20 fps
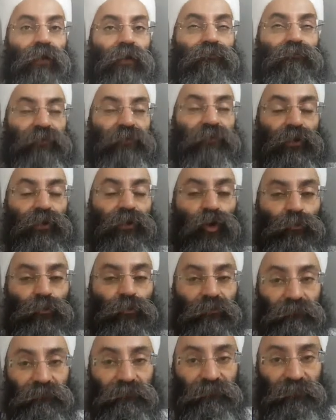We could be
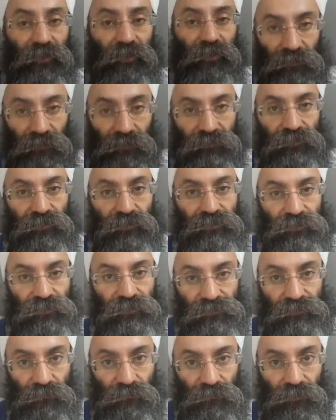very, very
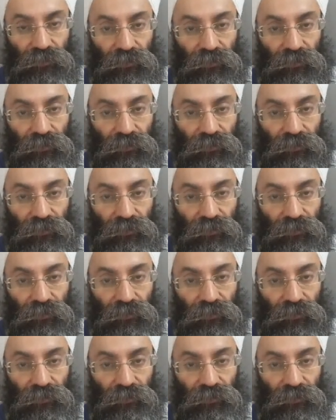successful